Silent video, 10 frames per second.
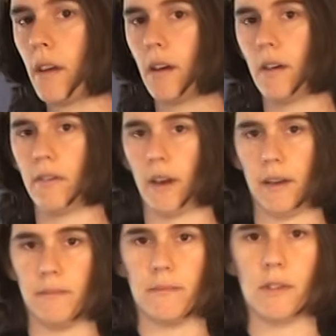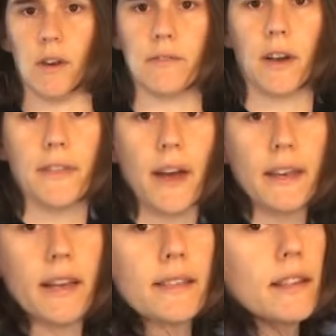Alright, so I've got that
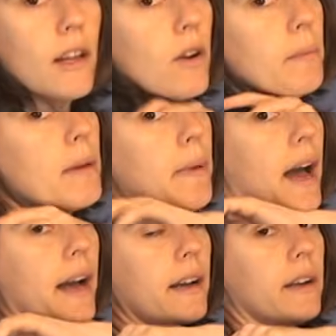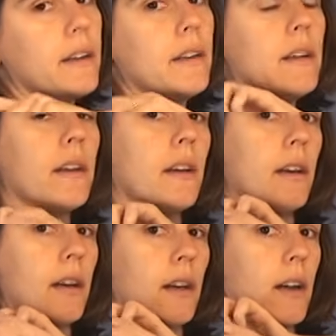nice and low on my back.
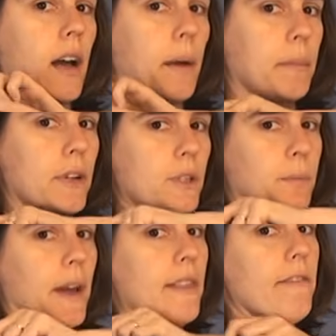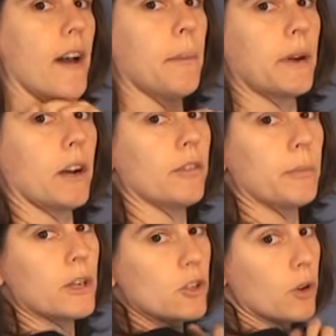I'm going to spread the fabric over
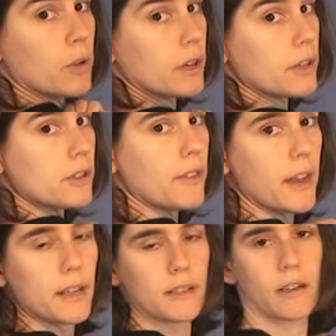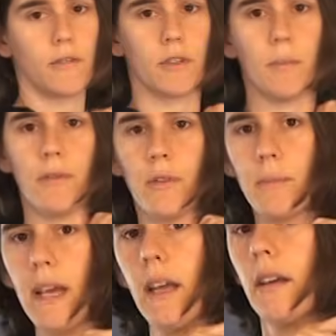my shoulder so that it's comfortable for
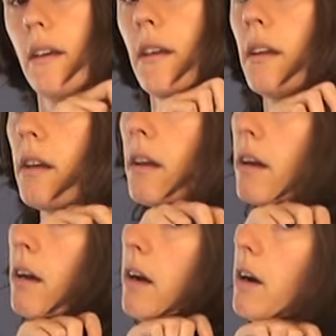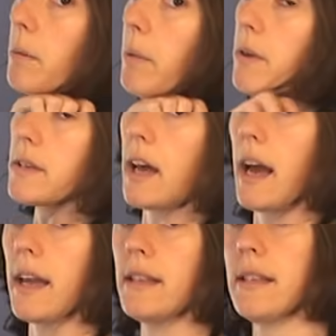me on both
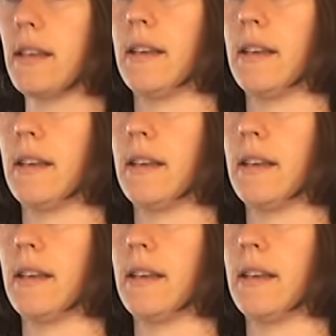sides.